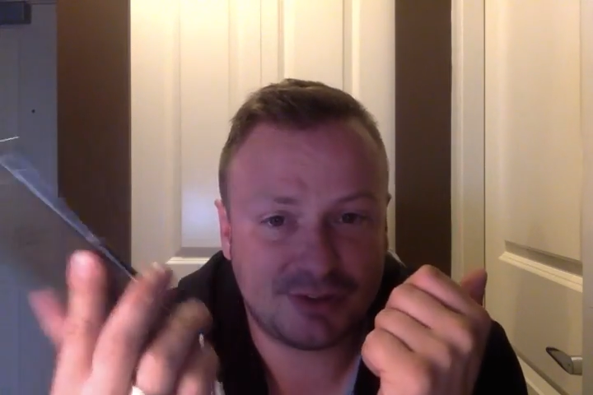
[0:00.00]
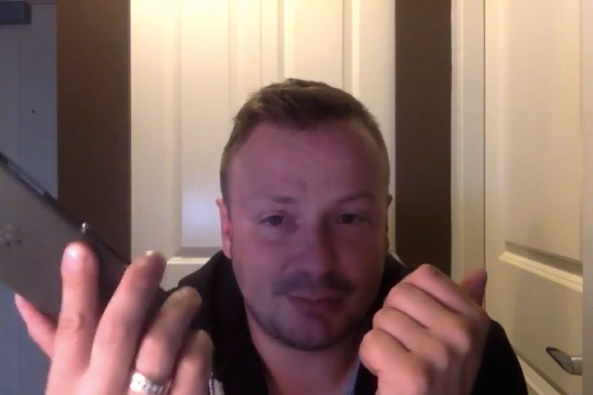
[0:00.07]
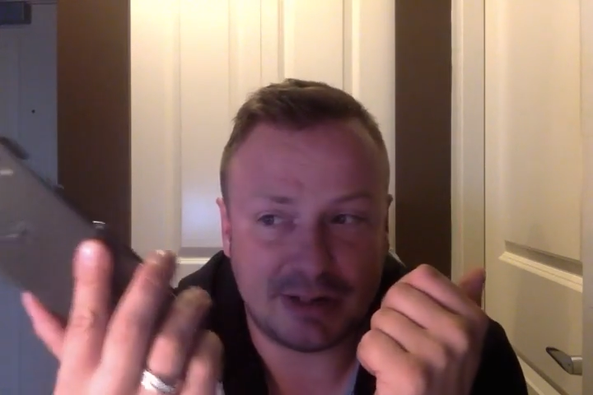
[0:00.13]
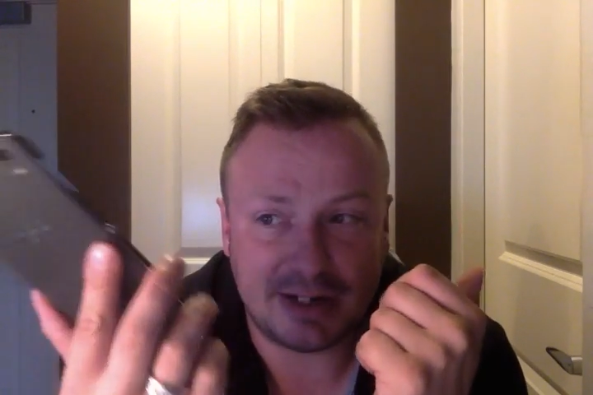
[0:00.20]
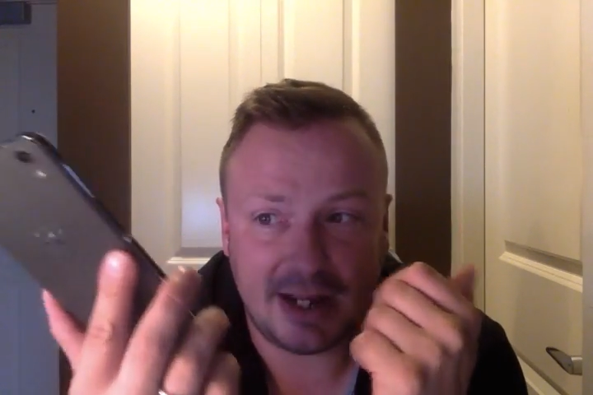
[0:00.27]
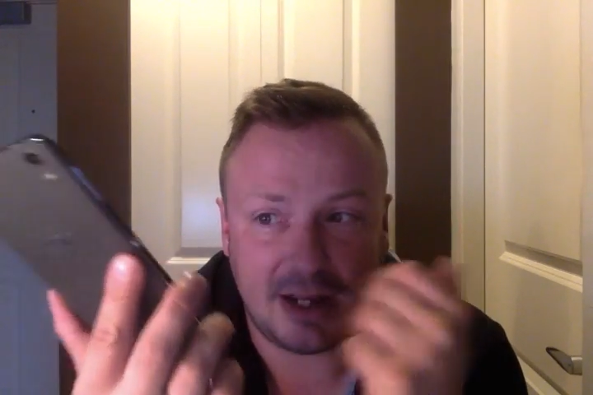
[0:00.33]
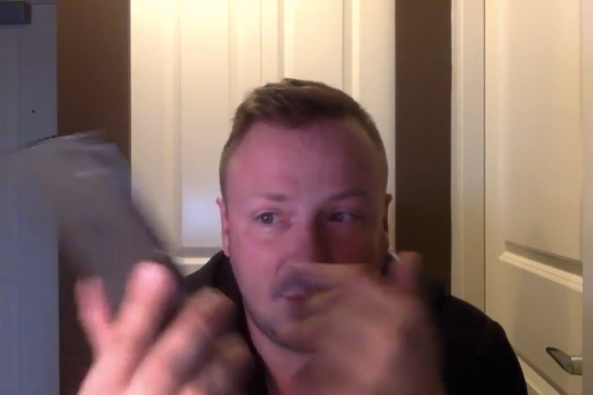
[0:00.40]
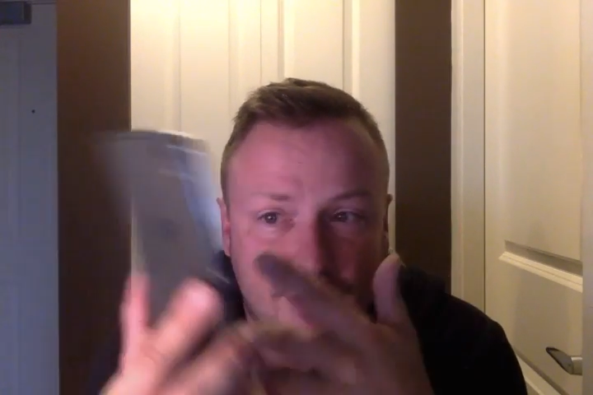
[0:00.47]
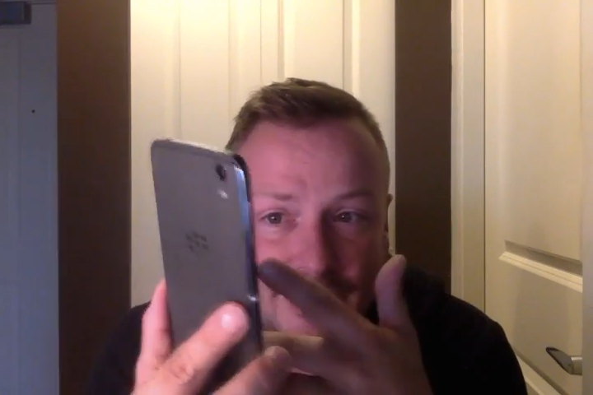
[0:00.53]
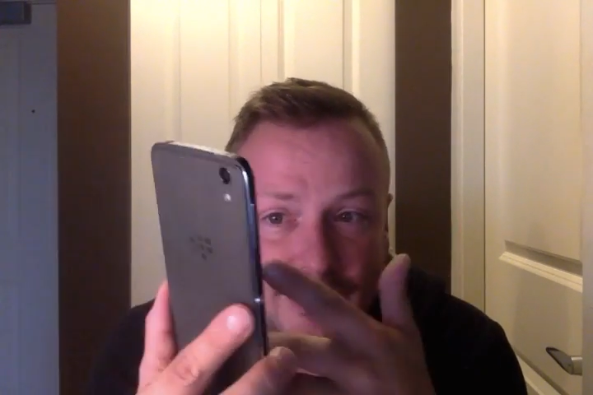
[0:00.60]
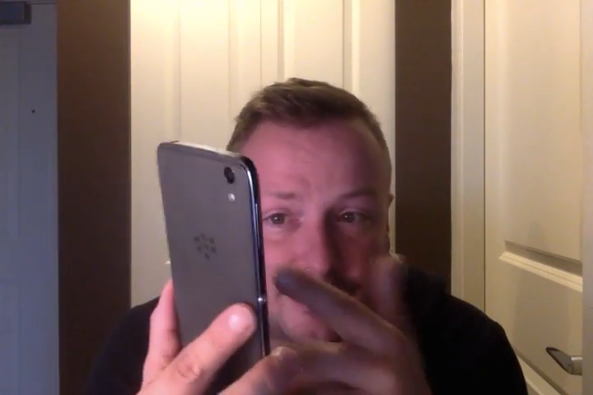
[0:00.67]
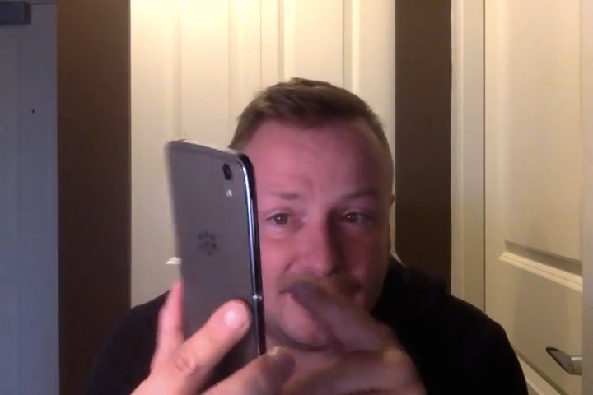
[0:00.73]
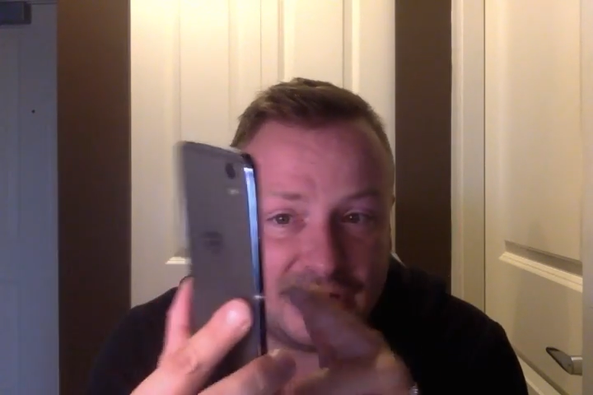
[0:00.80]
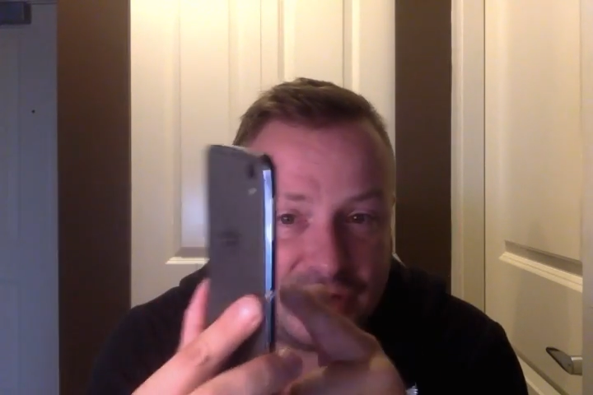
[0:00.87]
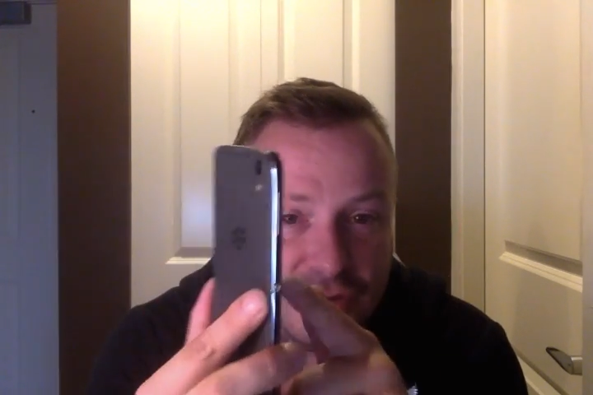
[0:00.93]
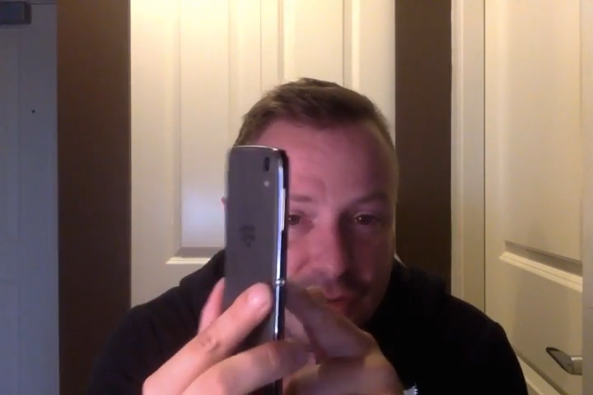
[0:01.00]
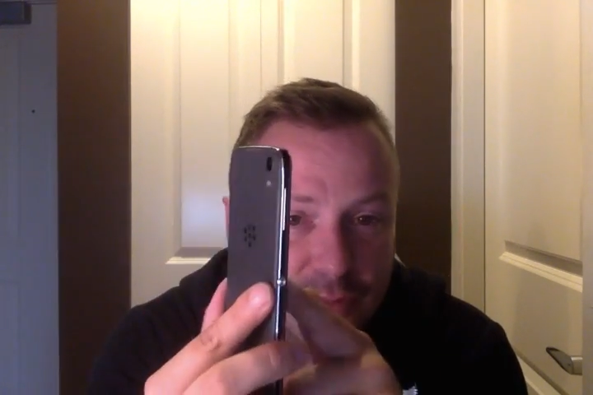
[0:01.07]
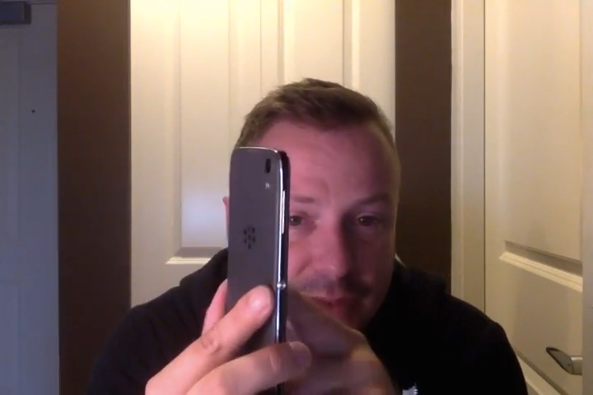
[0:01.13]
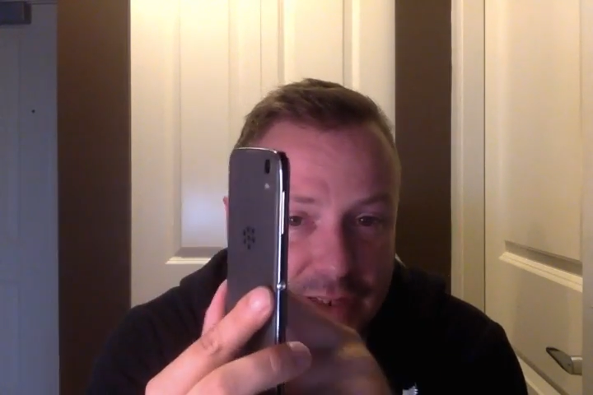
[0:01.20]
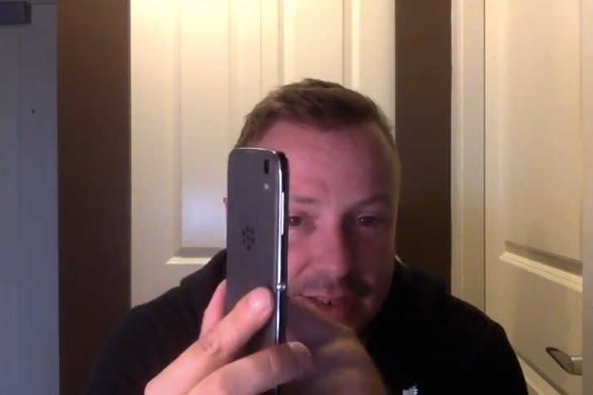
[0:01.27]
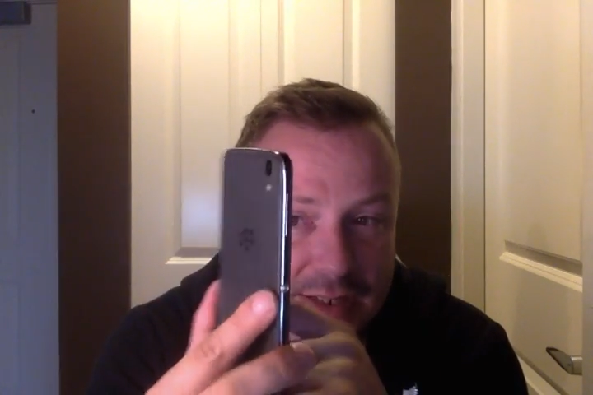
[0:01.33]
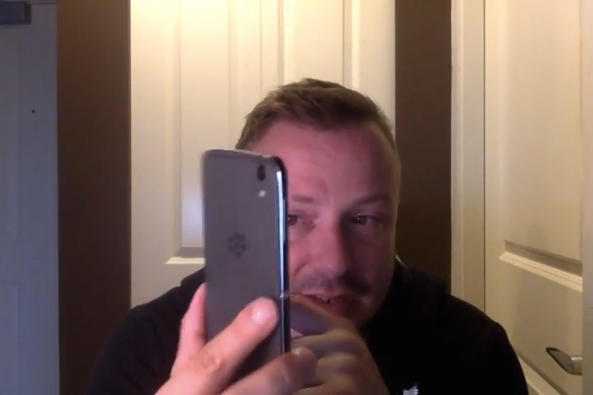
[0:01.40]
but now I don't need to
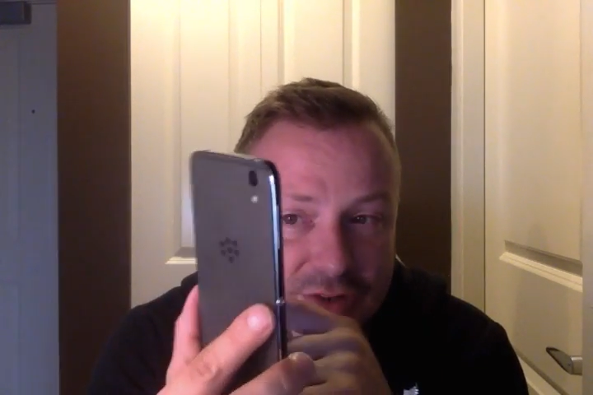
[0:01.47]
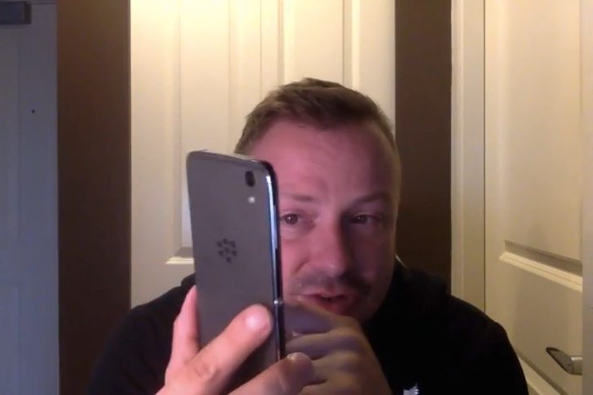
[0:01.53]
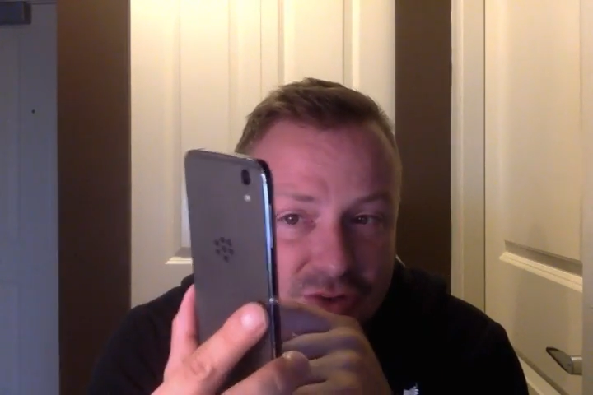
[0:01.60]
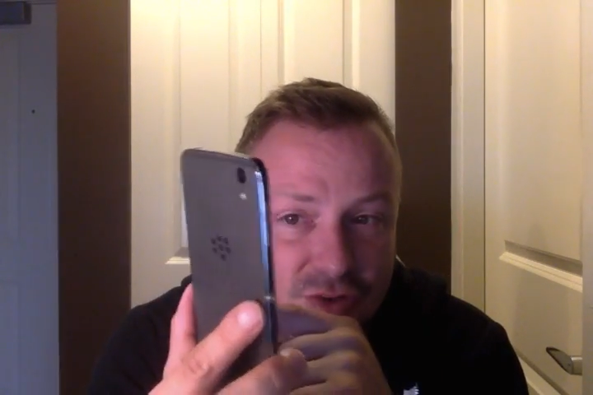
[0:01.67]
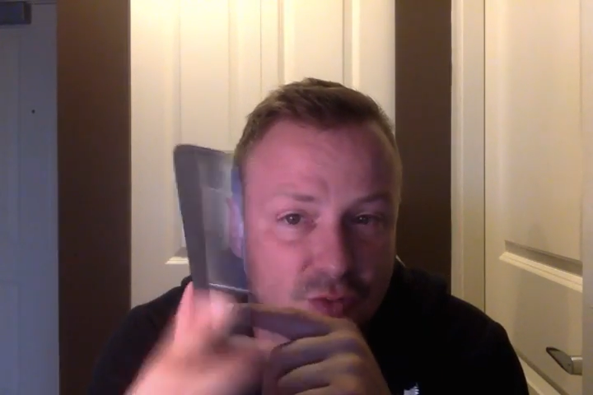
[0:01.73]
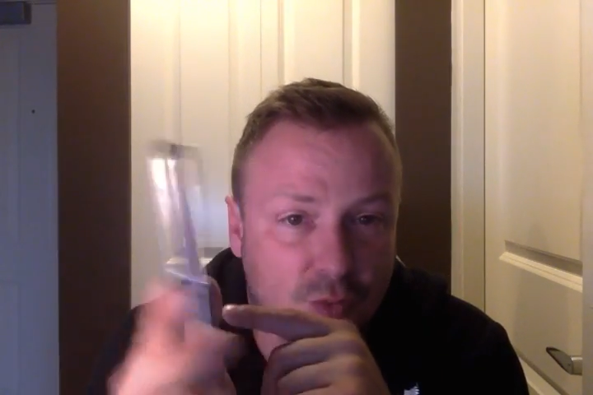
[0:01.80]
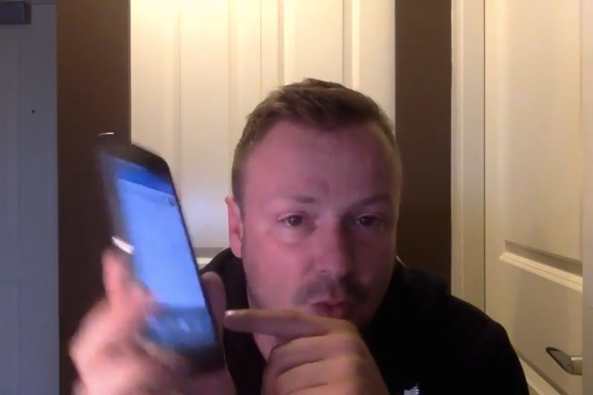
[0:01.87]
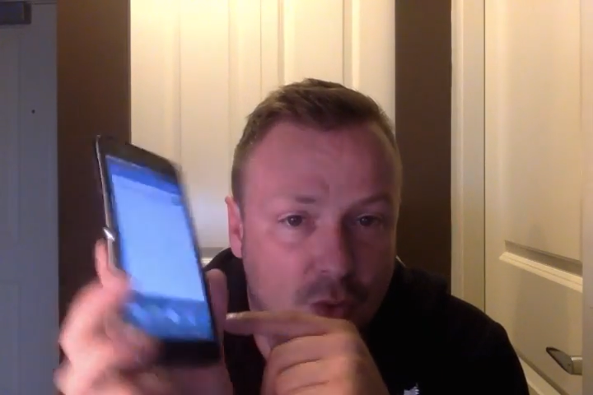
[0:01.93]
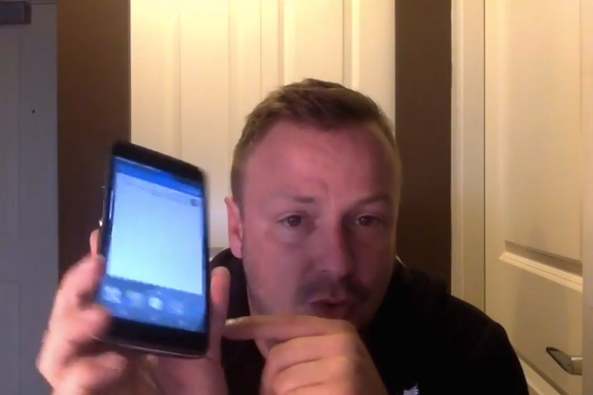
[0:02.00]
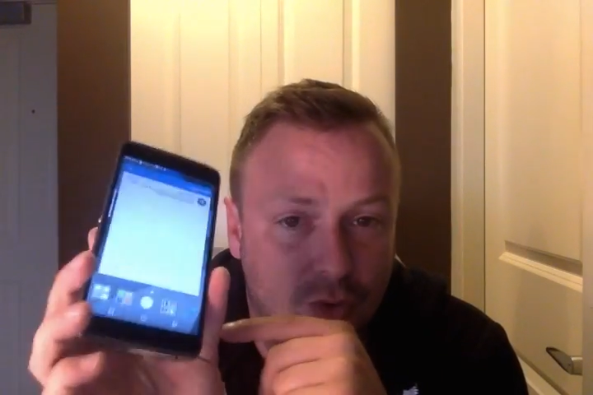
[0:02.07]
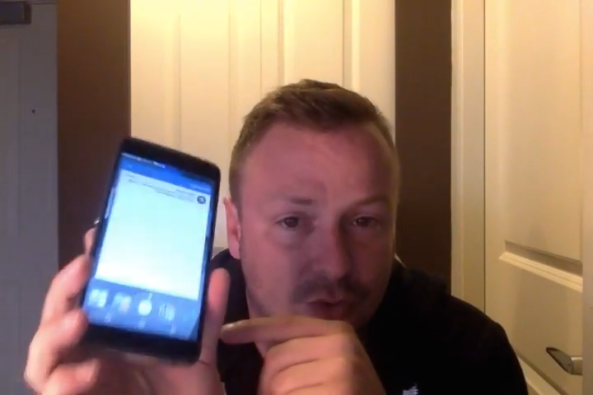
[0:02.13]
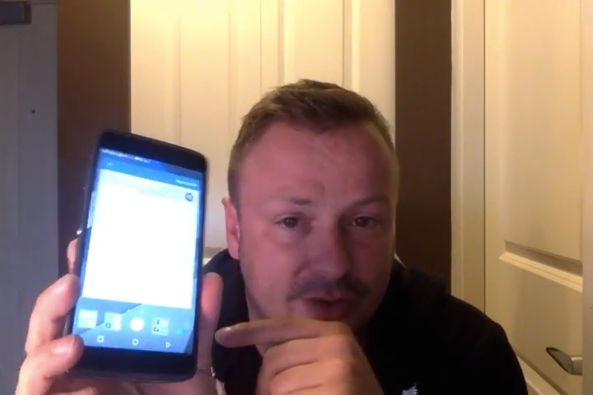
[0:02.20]
because I can just scroll